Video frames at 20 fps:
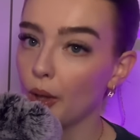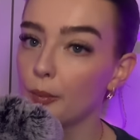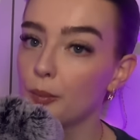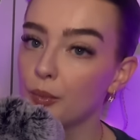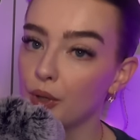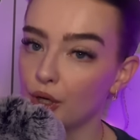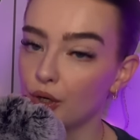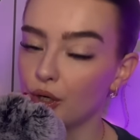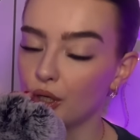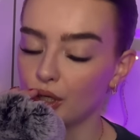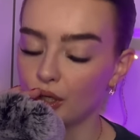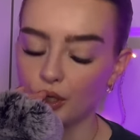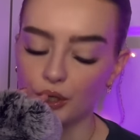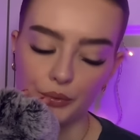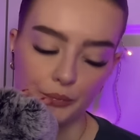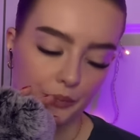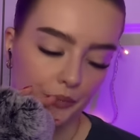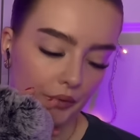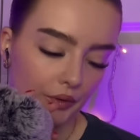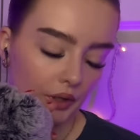Period.
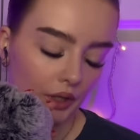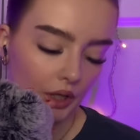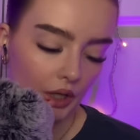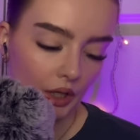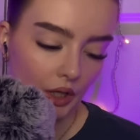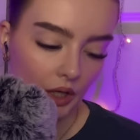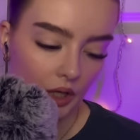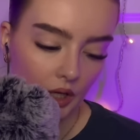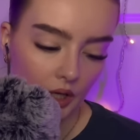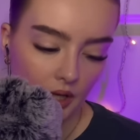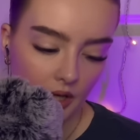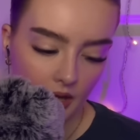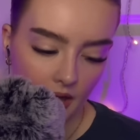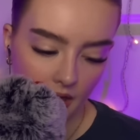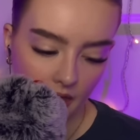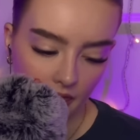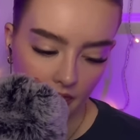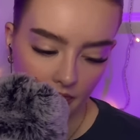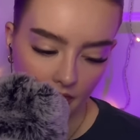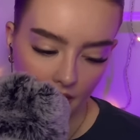
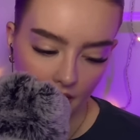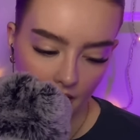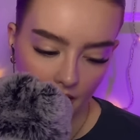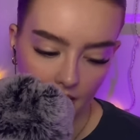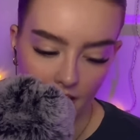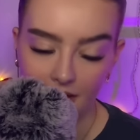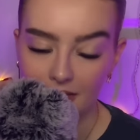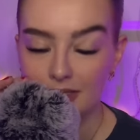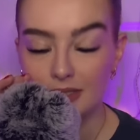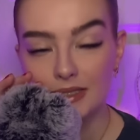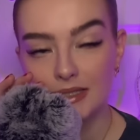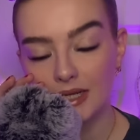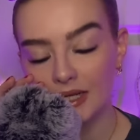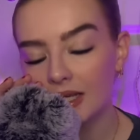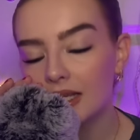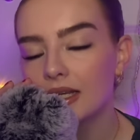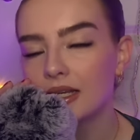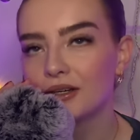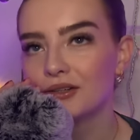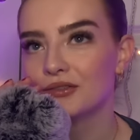And then I
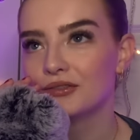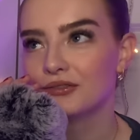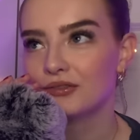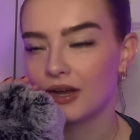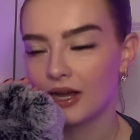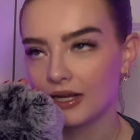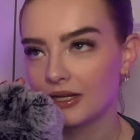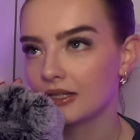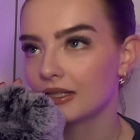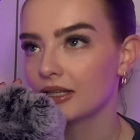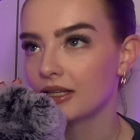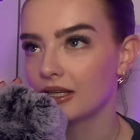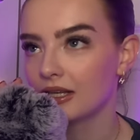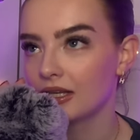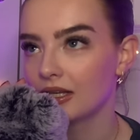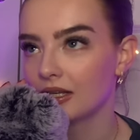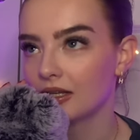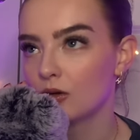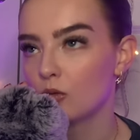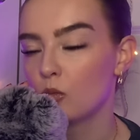did
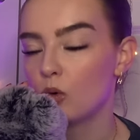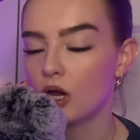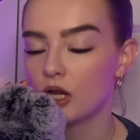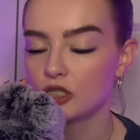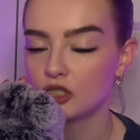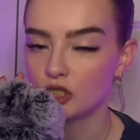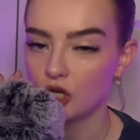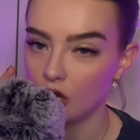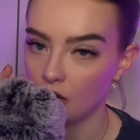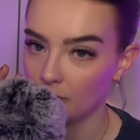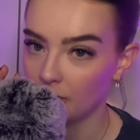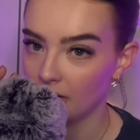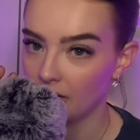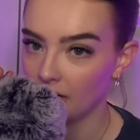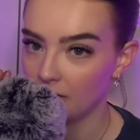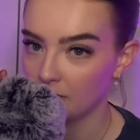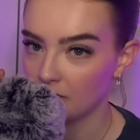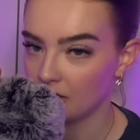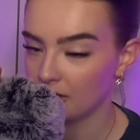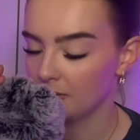finally watch
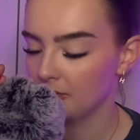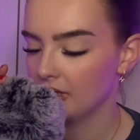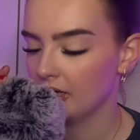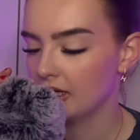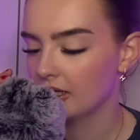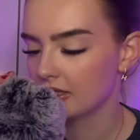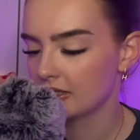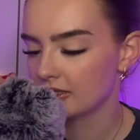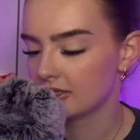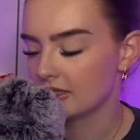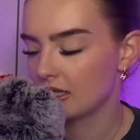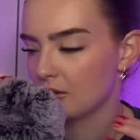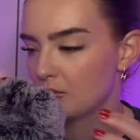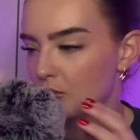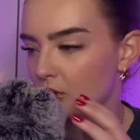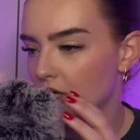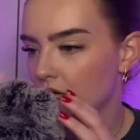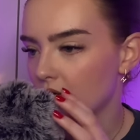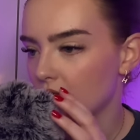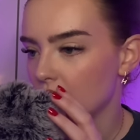Oppenheimer, because they
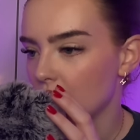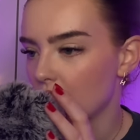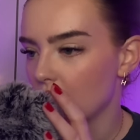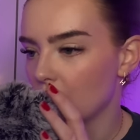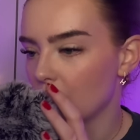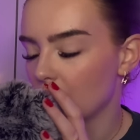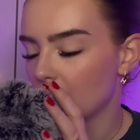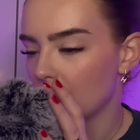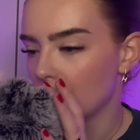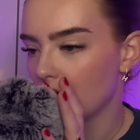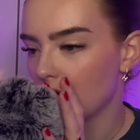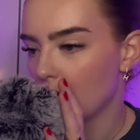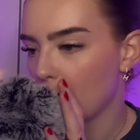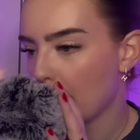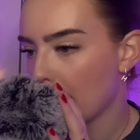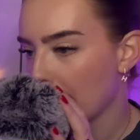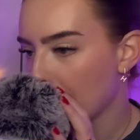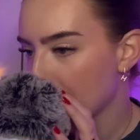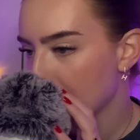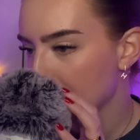put it on
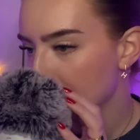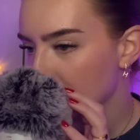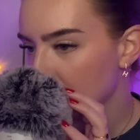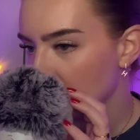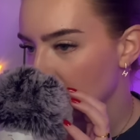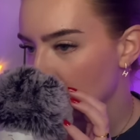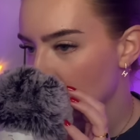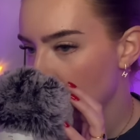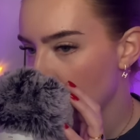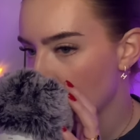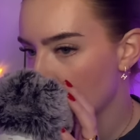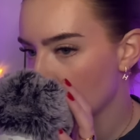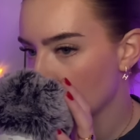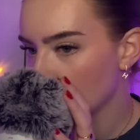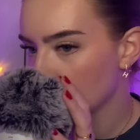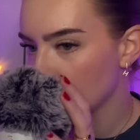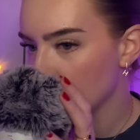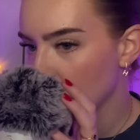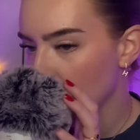Peacock.